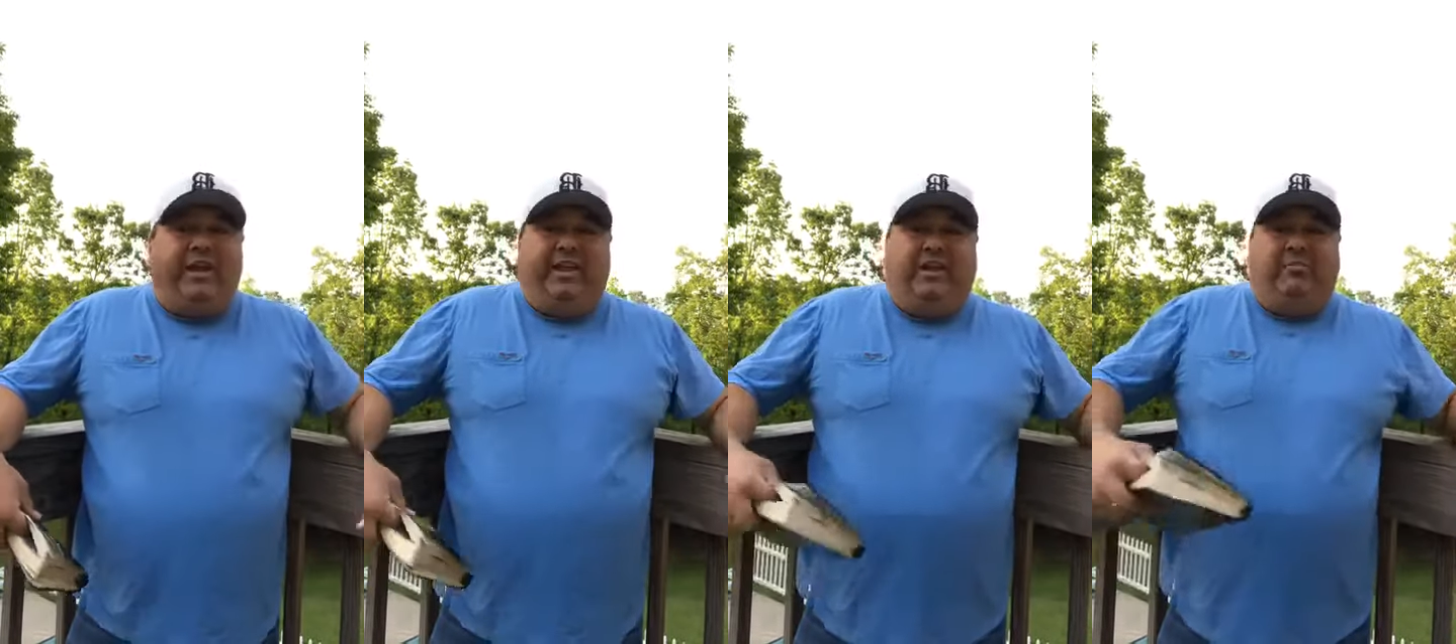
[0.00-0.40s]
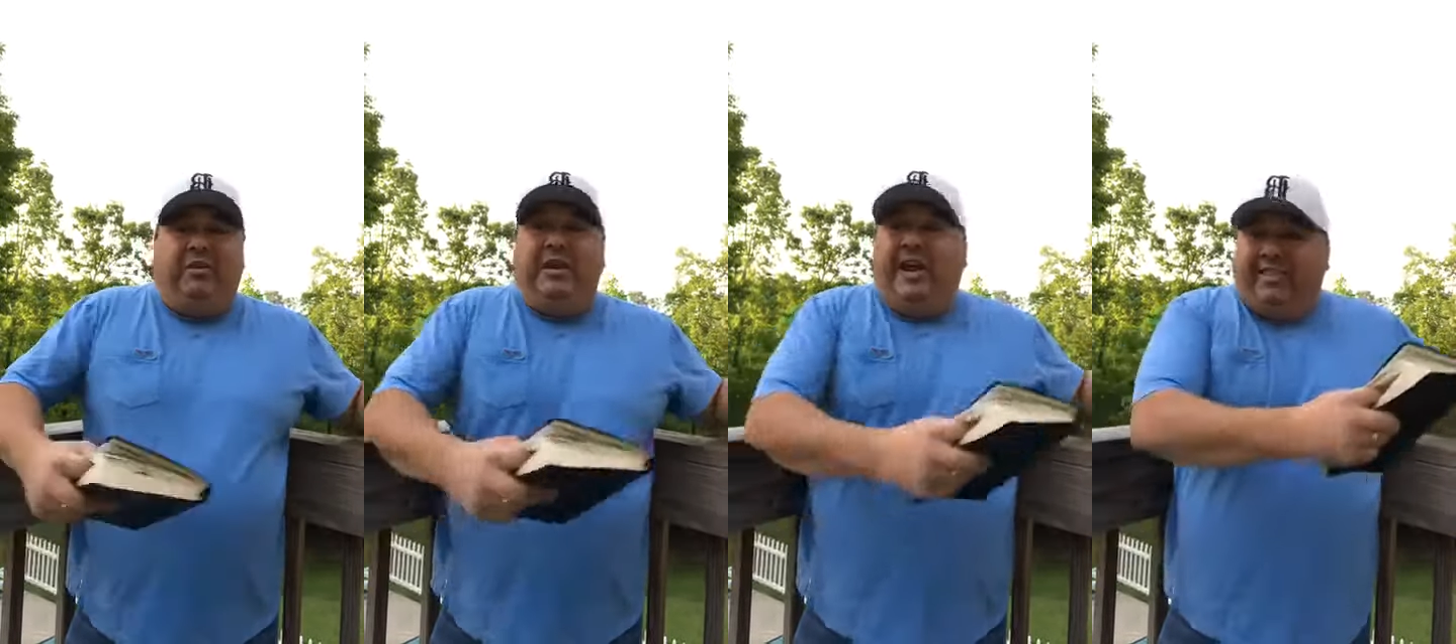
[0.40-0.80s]
Him
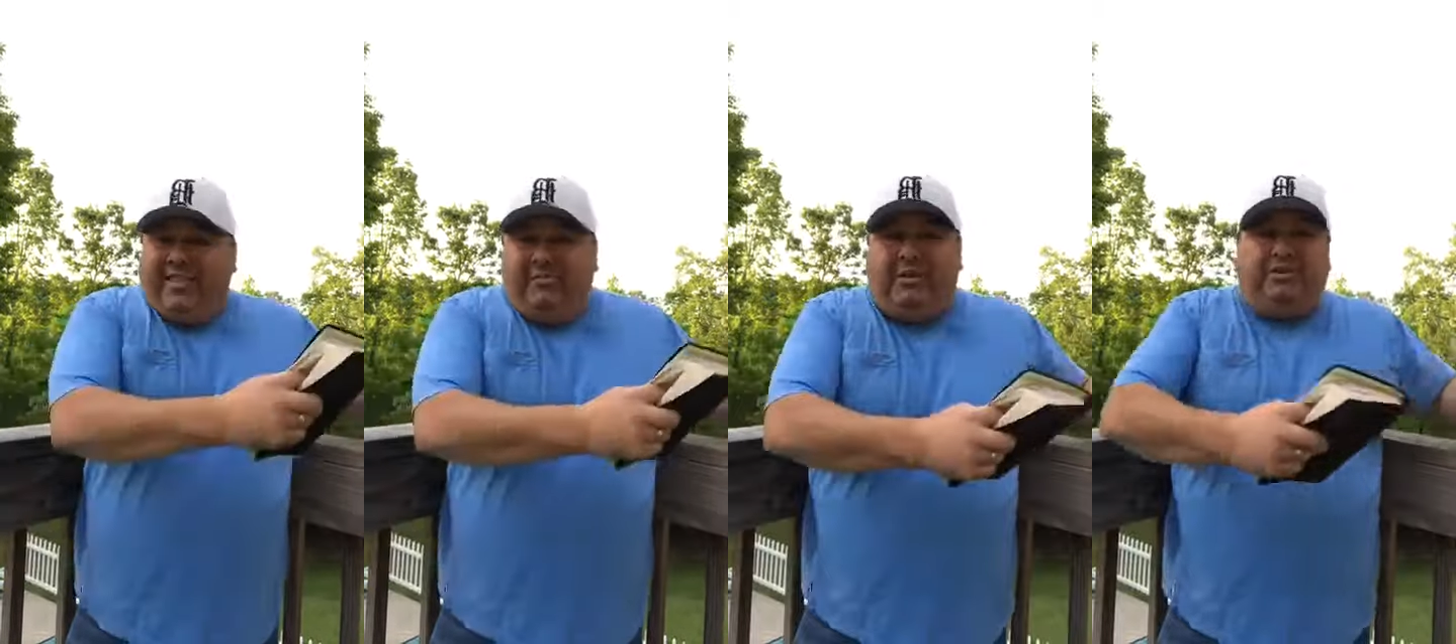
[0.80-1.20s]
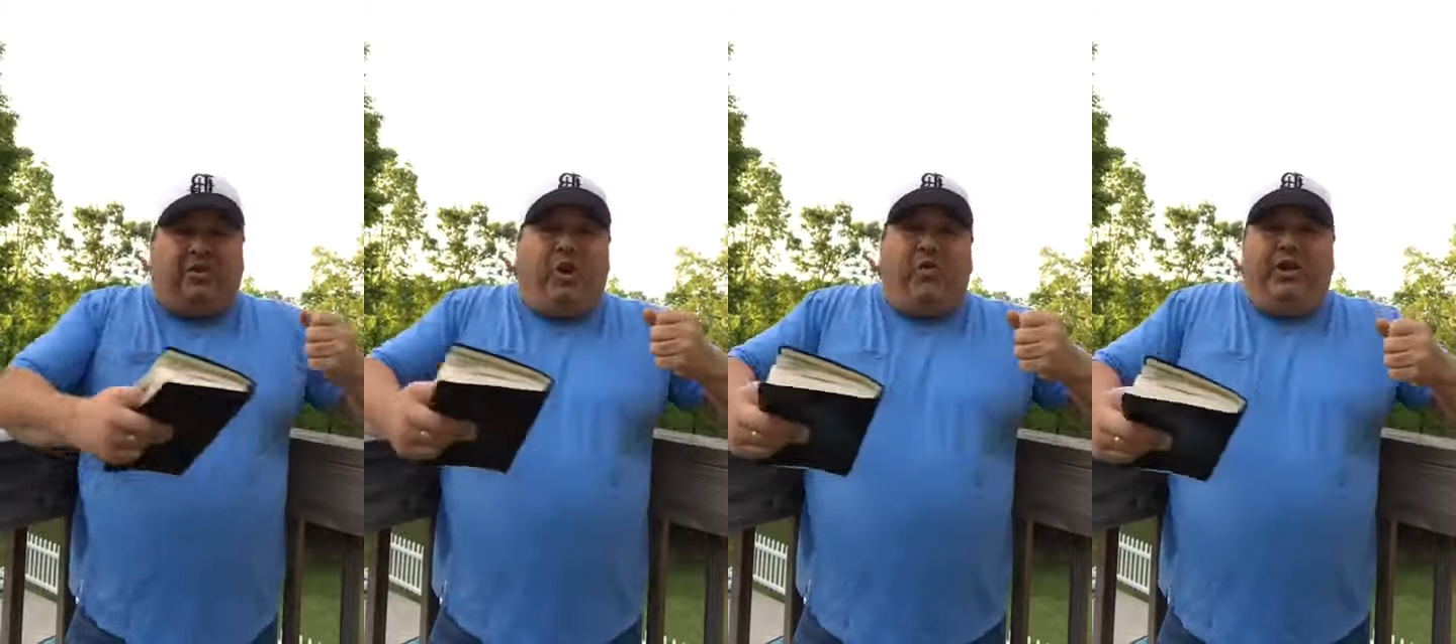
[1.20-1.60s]
and they'd be
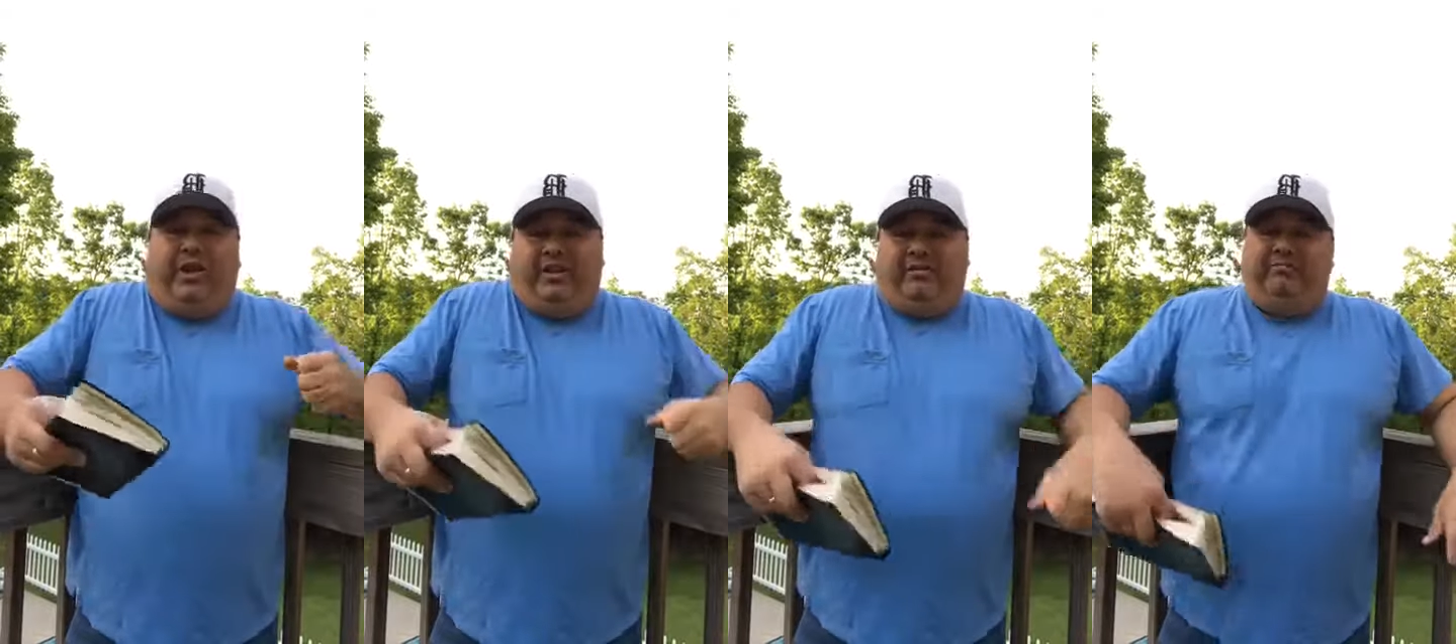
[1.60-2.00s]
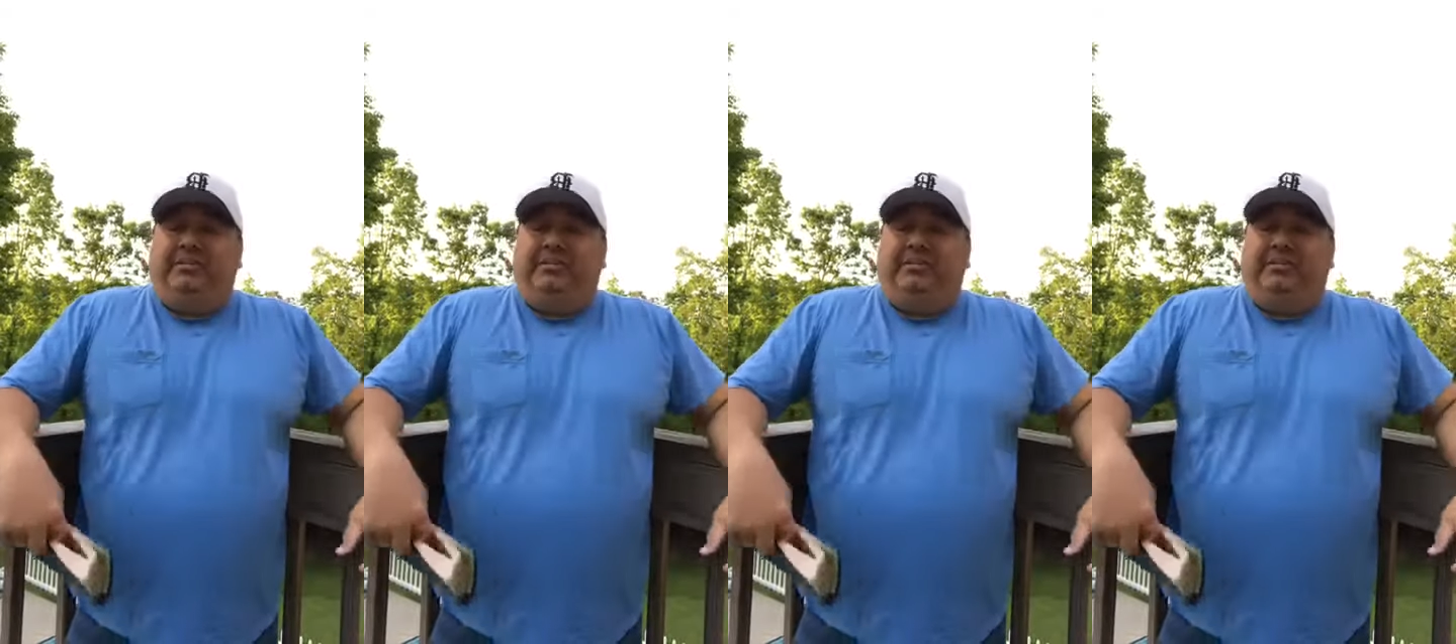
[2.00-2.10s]
drawn to Him.